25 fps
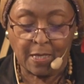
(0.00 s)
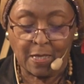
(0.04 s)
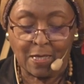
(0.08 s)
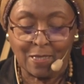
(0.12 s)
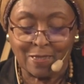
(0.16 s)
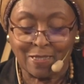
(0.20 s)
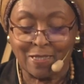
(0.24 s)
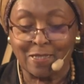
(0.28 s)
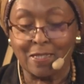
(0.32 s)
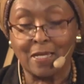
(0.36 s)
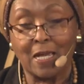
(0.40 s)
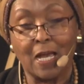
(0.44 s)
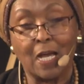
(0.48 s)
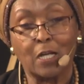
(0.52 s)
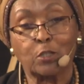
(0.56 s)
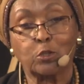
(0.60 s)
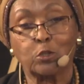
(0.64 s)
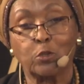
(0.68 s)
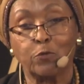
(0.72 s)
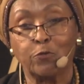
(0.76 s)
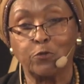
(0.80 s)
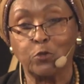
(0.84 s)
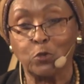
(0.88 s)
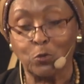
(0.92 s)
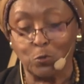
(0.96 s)
that the Act
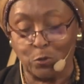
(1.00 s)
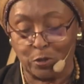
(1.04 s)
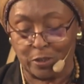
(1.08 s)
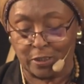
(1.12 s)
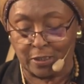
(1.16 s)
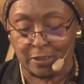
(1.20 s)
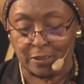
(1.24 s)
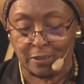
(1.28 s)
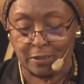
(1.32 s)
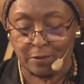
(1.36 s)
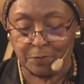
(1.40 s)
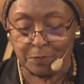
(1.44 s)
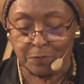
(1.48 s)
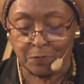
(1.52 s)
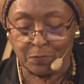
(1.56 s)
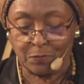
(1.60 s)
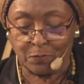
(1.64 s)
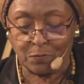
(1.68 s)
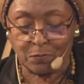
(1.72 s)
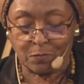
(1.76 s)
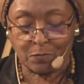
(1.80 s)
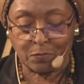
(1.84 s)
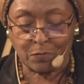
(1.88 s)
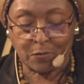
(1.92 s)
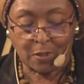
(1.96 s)
of Union,
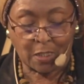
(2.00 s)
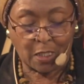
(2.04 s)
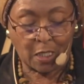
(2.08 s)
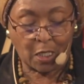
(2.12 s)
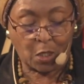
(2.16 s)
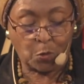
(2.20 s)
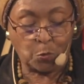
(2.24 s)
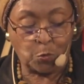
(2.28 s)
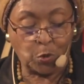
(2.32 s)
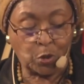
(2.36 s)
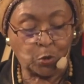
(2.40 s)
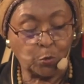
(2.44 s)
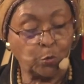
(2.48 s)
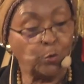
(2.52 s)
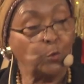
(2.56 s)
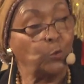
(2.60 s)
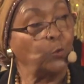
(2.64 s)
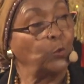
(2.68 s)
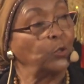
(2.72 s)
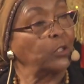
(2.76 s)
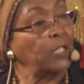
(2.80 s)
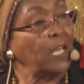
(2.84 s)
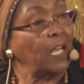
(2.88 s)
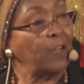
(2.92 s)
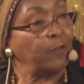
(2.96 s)
which
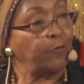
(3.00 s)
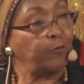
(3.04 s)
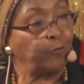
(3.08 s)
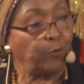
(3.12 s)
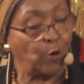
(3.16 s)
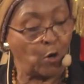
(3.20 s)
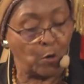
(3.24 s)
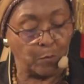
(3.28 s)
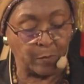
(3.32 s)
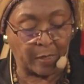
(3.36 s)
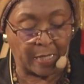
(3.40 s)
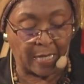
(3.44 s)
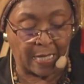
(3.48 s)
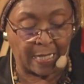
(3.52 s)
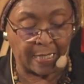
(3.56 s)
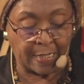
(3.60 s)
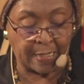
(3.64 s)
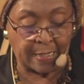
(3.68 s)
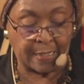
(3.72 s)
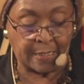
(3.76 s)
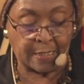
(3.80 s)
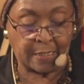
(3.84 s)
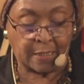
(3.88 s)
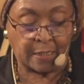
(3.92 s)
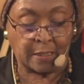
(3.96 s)
would have
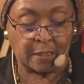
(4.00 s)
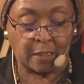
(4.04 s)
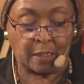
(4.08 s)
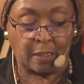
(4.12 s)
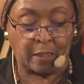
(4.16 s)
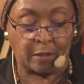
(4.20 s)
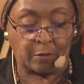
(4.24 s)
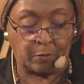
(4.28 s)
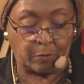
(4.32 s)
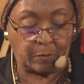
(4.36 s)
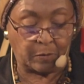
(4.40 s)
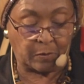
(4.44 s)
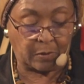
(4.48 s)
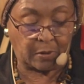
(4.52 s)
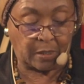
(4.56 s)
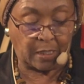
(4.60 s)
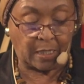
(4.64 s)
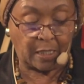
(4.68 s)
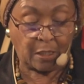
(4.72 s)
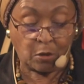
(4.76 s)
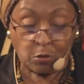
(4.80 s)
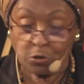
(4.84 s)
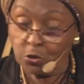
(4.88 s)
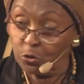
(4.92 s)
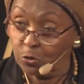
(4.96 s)
formalized the, the
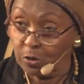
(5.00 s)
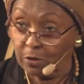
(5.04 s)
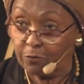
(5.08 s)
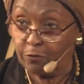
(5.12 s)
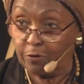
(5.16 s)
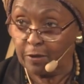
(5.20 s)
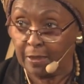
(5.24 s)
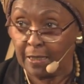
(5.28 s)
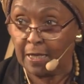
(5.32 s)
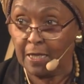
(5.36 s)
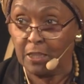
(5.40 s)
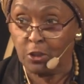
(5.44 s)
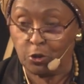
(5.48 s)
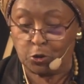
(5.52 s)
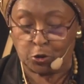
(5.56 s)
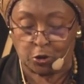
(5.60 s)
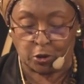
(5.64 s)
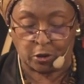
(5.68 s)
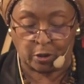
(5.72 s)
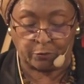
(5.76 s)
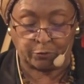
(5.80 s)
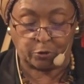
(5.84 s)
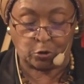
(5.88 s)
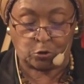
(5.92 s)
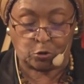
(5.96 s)
unification
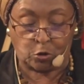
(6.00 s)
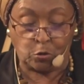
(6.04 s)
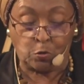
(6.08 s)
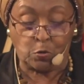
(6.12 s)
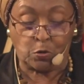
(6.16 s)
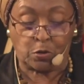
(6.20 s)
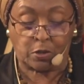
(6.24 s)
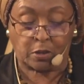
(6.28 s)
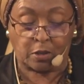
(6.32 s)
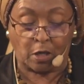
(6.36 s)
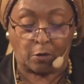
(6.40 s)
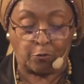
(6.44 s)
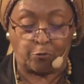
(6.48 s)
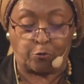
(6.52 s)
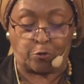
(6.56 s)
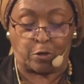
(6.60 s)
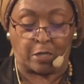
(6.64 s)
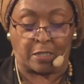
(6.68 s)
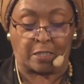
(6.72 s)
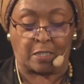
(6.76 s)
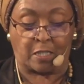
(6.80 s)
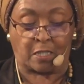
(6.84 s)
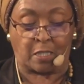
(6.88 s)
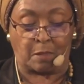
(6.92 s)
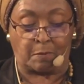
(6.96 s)
of the two
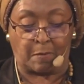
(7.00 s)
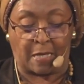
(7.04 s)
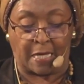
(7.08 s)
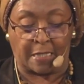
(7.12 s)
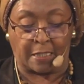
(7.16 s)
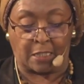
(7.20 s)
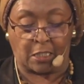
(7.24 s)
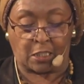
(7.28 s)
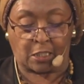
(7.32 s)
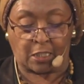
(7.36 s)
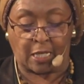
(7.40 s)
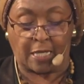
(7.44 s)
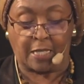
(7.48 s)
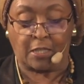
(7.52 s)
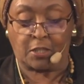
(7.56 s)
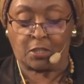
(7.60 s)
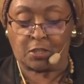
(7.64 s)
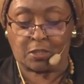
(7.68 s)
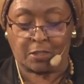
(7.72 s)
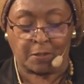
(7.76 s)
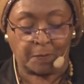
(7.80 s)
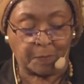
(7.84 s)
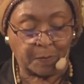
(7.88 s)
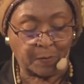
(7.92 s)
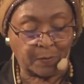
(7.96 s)
sovereign Somali
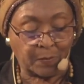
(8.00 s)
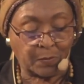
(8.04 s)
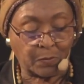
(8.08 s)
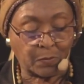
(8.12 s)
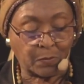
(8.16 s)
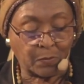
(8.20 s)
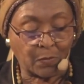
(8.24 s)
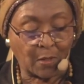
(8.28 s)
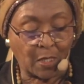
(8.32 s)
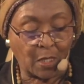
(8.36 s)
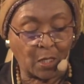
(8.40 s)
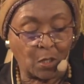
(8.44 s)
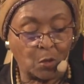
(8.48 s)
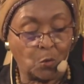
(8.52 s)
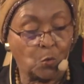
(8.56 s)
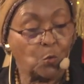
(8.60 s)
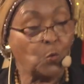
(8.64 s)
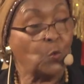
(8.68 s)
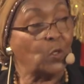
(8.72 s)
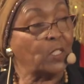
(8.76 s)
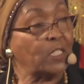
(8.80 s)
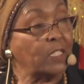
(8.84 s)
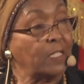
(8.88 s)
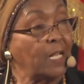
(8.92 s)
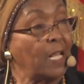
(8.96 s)
states,
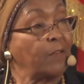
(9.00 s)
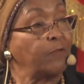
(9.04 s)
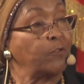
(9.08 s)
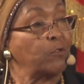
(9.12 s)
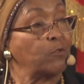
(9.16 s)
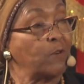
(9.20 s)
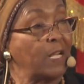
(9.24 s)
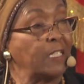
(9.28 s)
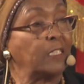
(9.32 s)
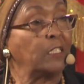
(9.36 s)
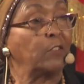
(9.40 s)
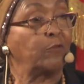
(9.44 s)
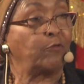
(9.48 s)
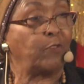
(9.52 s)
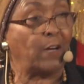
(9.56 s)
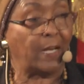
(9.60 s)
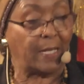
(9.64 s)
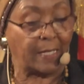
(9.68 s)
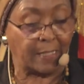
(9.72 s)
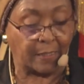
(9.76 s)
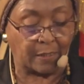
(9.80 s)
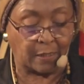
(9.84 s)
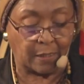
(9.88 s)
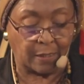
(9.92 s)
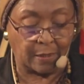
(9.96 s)
was never
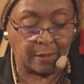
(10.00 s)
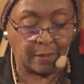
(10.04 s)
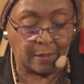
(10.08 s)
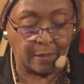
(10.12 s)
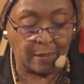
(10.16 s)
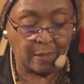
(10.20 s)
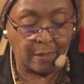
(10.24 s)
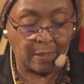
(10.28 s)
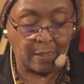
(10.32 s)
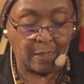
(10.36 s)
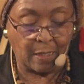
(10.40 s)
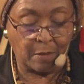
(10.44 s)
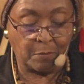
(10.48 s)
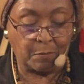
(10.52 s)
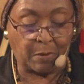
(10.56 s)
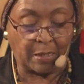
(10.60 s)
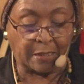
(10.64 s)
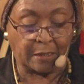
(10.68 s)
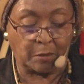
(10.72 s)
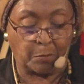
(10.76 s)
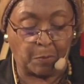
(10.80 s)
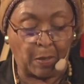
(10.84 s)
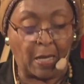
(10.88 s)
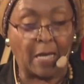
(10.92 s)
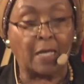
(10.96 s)
ratified by
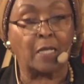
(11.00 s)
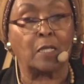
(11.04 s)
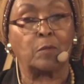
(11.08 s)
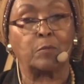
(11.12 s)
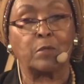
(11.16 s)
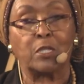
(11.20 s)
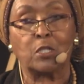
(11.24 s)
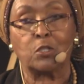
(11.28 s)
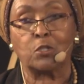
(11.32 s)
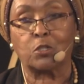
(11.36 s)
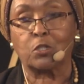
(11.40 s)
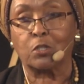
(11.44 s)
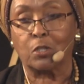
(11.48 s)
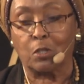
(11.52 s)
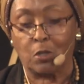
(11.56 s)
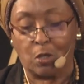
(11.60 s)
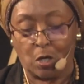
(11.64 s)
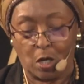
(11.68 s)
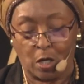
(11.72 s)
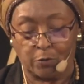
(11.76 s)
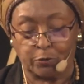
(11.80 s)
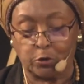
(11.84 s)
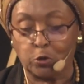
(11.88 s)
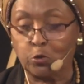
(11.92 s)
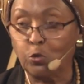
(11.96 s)
the parliaments
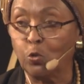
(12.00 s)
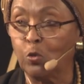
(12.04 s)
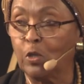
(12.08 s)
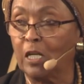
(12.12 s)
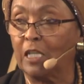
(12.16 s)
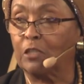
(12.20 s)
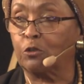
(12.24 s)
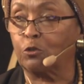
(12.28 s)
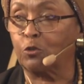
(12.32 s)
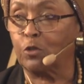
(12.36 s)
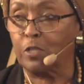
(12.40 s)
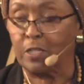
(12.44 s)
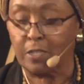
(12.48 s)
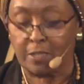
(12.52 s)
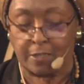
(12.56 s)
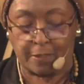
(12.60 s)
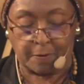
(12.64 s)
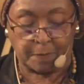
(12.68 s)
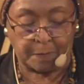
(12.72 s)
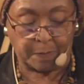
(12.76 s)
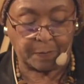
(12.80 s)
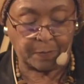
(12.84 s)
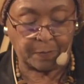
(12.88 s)
of the two countries.